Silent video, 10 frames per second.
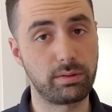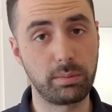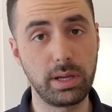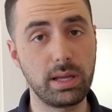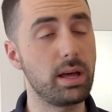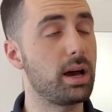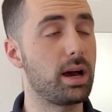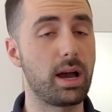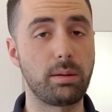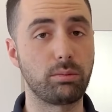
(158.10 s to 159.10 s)
for me,
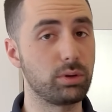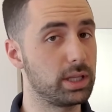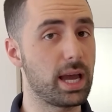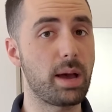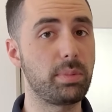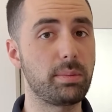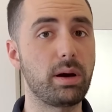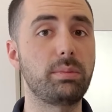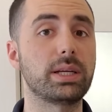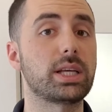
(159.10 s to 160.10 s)
I'm really happy
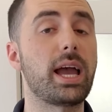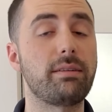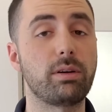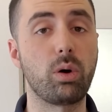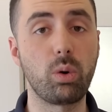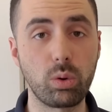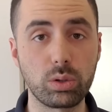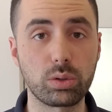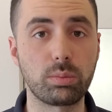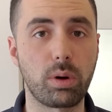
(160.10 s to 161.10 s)
about because I have an
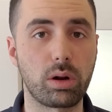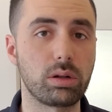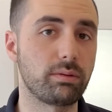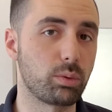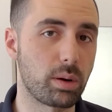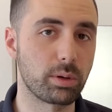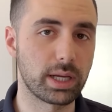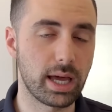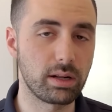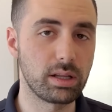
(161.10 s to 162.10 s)
older model of the Weber
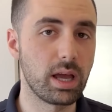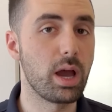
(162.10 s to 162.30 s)
kettle.